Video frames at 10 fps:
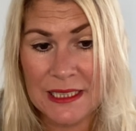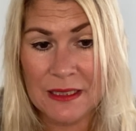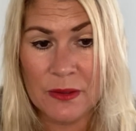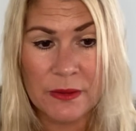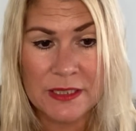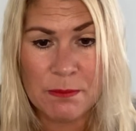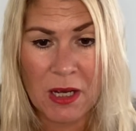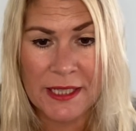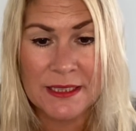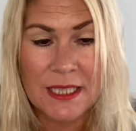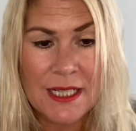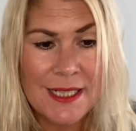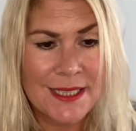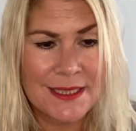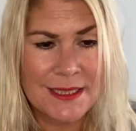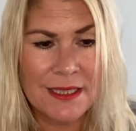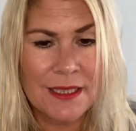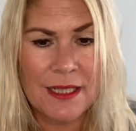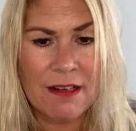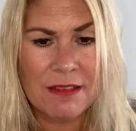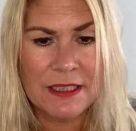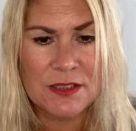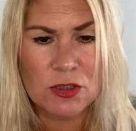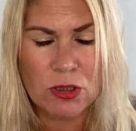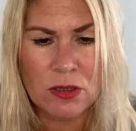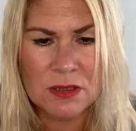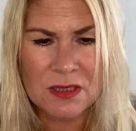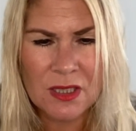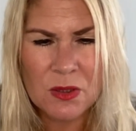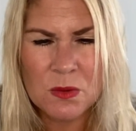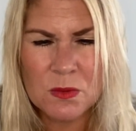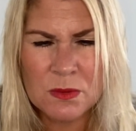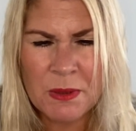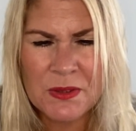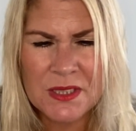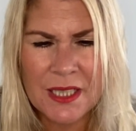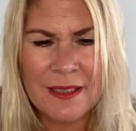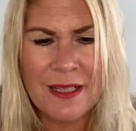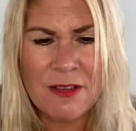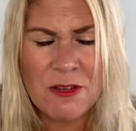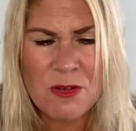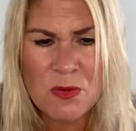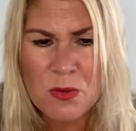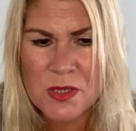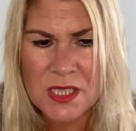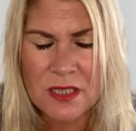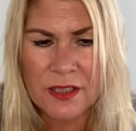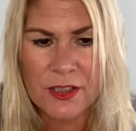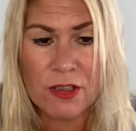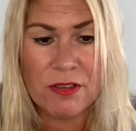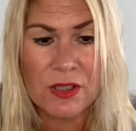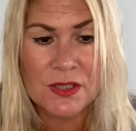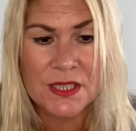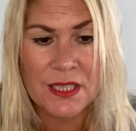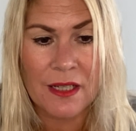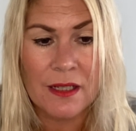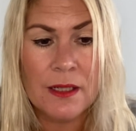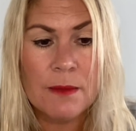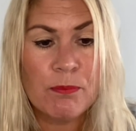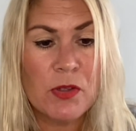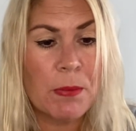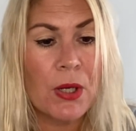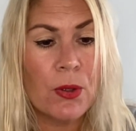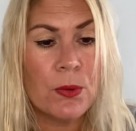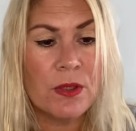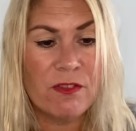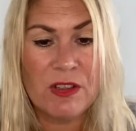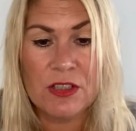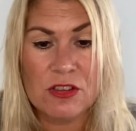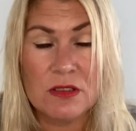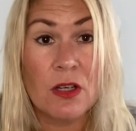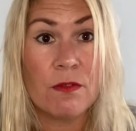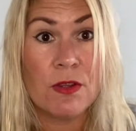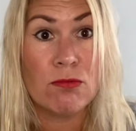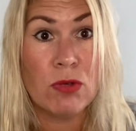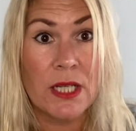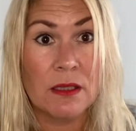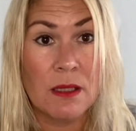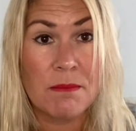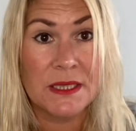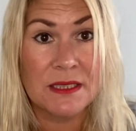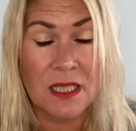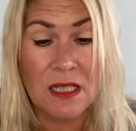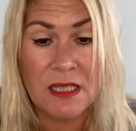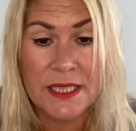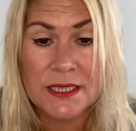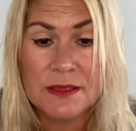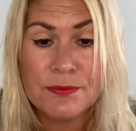the lawyer's mind a singularly strong, almost an inordinate curiosity to behold the features of the real Mr. Hyde.